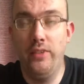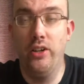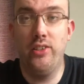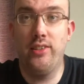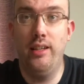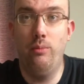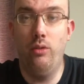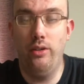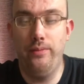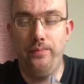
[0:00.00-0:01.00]
I just didn't
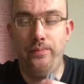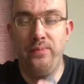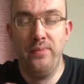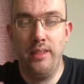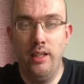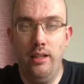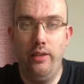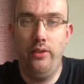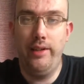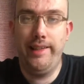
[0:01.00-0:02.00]
want.
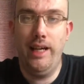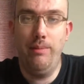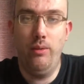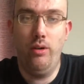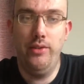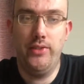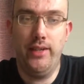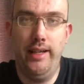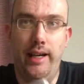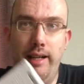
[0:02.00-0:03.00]
I've only kept the ones that
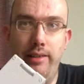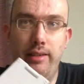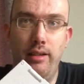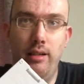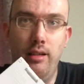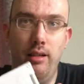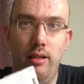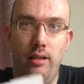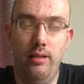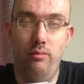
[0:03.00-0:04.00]
I had
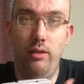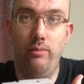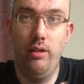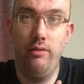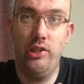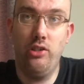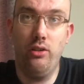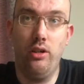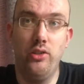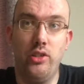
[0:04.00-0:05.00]
with my original
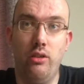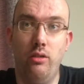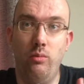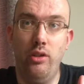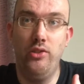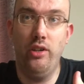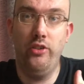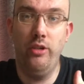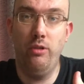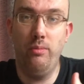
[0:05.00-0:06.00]
console, and ones that I
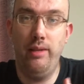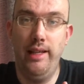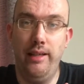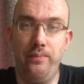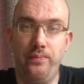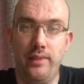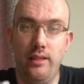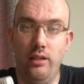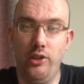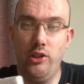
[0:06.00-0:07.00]
do want to play,
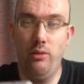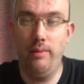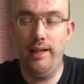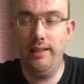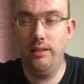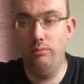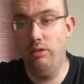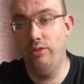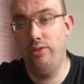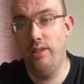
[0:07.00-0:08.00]
like Joe Mac,
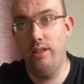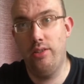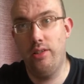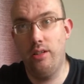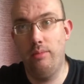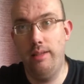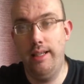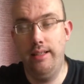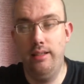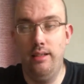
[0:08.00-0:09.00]
ones that Lucy's going to
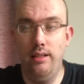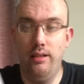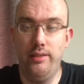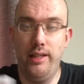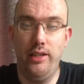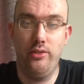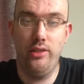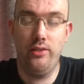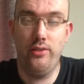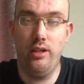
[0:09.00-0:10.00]
play, like
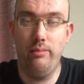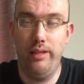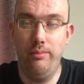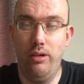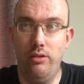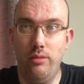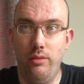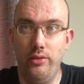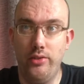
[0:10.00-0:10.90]
Tetris. Obviously I'll play Pokemon.